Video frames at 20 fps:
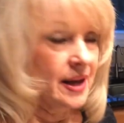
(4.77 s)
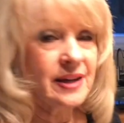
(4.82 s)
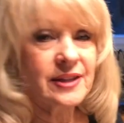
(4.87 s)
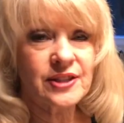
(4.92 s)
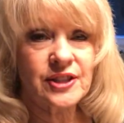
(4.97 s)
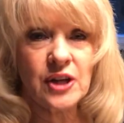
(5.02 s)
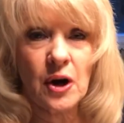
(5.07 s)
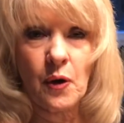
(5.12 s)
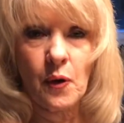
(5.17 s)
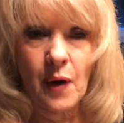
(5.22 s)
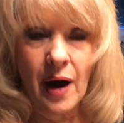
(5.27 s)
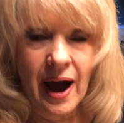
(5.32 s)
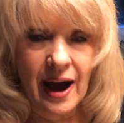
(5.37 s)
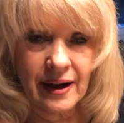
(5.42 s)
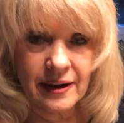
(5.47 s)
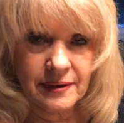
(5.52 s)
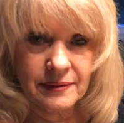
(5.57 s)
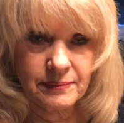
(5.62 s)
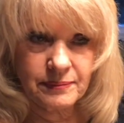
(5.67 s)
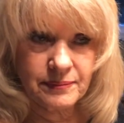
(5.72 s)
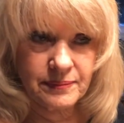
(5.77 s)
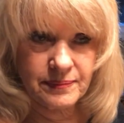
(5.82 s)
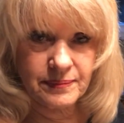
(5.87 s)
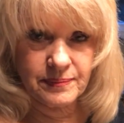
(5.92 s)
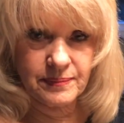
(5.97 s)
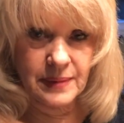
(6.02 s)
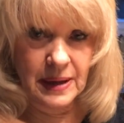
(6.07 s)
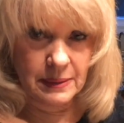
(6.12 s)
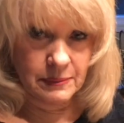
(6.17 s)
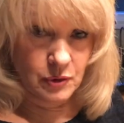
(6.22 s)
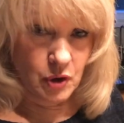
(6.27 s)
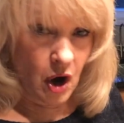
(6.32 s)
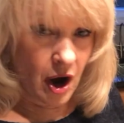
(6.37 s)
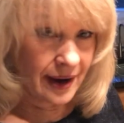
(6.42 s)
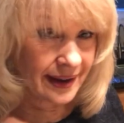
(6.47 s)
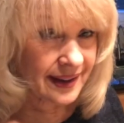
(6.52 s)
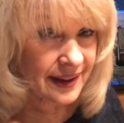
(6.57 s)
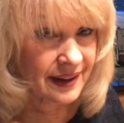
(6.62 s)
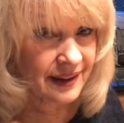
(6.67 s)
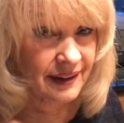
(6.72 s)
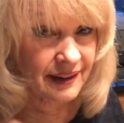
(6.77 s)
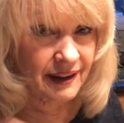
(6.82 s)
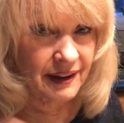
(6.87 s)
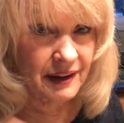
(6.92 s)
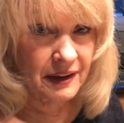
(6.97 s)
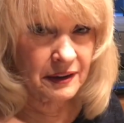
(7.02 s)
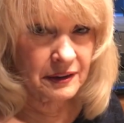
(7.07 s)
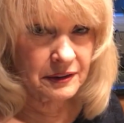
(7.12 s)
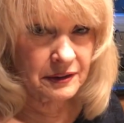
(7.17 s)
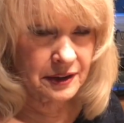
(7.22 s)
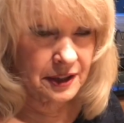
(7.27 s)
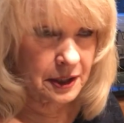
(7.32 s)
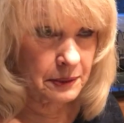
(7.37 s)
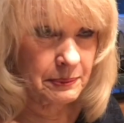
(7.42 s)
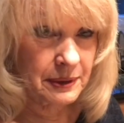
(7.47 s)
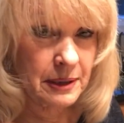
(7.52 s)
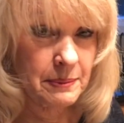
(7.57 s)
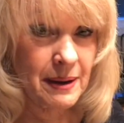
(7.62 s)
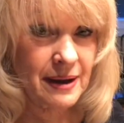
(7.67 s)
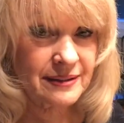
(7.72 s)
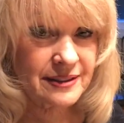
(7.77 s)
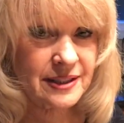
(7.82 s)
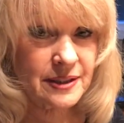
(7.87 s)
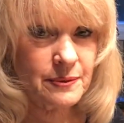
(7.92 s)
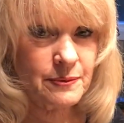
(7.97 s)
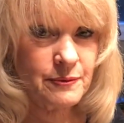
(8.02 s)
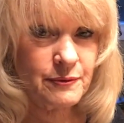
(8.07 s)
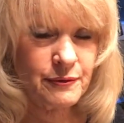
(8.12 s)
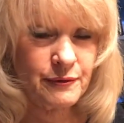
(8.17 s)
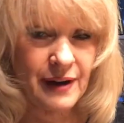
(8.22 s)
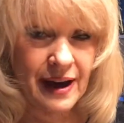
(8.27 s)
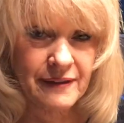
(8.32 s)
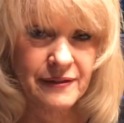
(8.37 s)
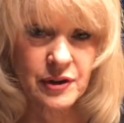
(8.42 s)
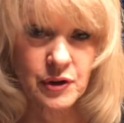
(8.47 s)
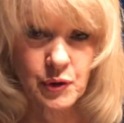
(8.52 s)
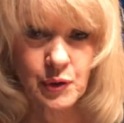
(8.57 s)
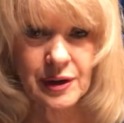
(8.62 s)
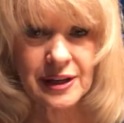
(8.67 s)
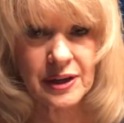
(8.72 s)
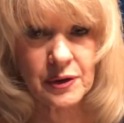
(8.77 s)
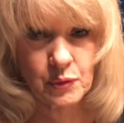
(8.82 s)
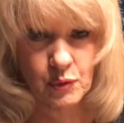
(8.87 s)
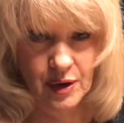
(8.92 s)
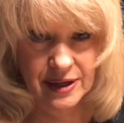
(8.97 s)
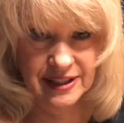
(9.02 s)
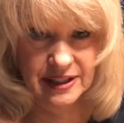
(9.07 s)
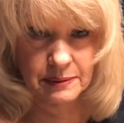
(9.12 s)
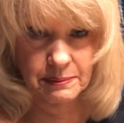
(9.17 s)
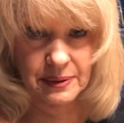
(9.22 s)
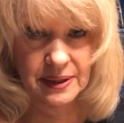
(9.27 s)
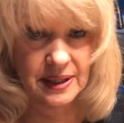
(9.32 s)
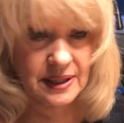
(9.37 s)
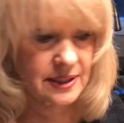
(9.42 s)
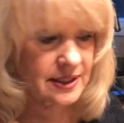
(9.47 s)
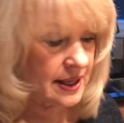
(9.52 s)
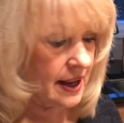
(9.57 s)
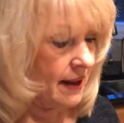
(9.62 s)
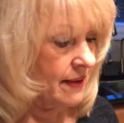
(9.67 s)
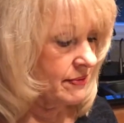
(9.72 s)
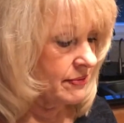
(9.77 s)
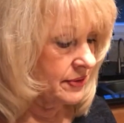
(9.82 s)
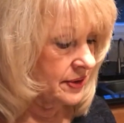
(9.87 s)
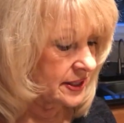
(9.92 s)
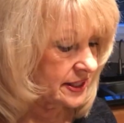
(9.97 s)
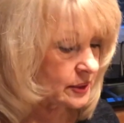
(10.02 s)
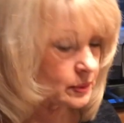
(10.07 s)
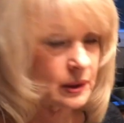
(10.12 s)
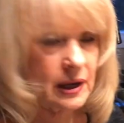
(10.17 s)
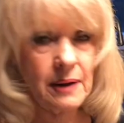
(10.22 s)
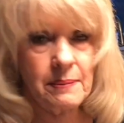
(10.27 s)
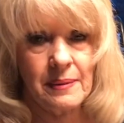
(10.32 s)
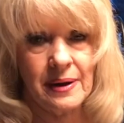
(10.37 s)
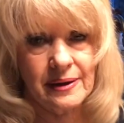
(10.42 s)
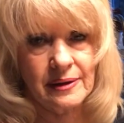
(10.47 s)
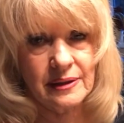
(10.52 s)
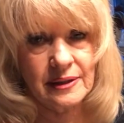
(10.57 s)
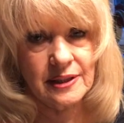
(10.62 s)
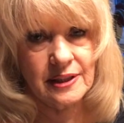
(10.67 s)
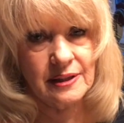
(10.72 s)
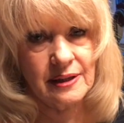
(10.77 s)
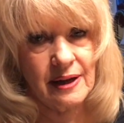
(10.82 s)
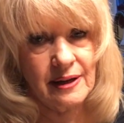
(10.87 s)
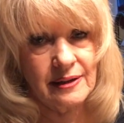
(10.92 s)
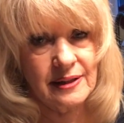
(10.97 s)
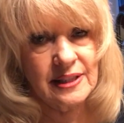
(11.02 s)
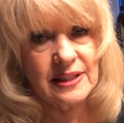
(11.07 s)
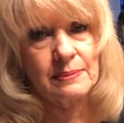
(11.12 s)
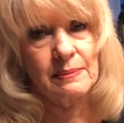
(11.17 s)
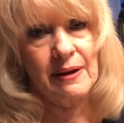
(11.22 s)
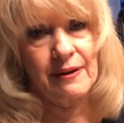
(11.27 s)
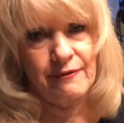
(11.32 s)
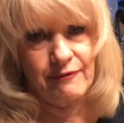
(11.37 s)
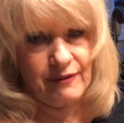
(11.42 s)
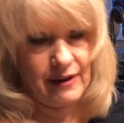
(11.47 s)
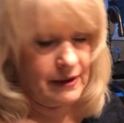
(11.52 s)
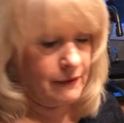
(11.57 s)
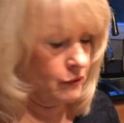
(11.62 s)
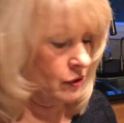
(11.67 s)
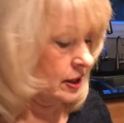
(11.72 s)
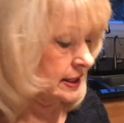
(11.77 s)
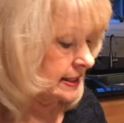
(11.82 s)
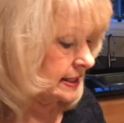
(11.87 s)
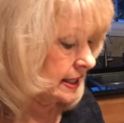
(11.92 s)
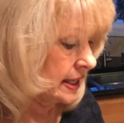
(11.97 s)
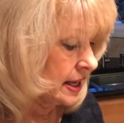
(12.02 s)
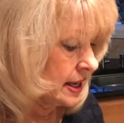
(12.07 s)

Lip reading: So I am talking a little bit about some 5-ingredient recipes, and this one I'm making tonight is my favorite.